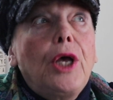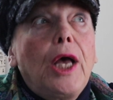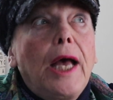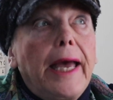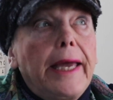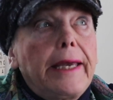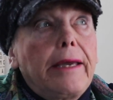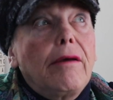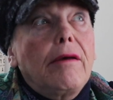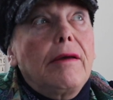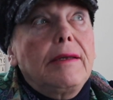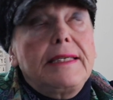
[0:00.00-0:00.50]
I
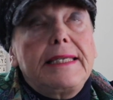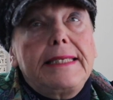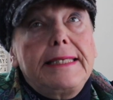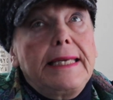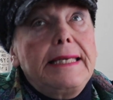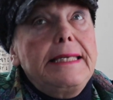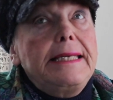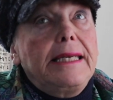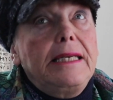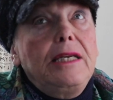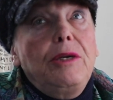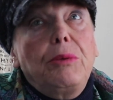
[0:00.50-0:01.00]
can't
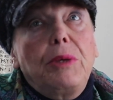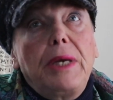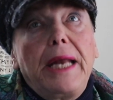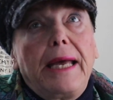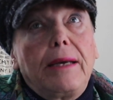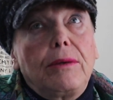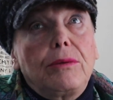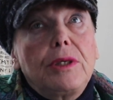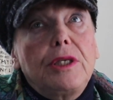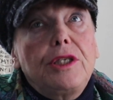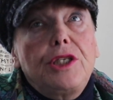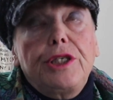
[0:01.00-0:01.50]
send anyone
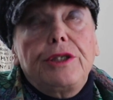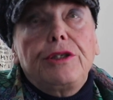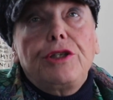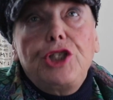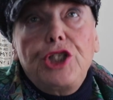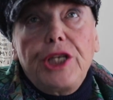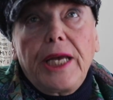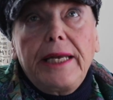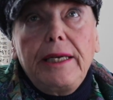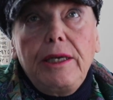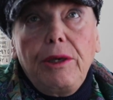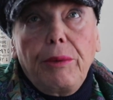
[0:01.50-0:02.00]
out until
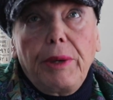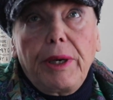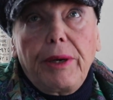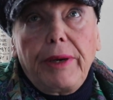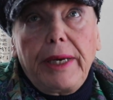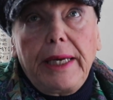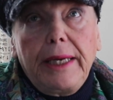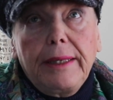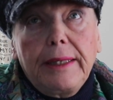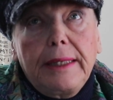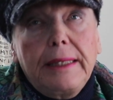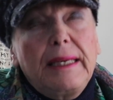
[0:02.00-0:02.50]

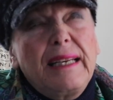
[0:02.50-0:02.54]
January.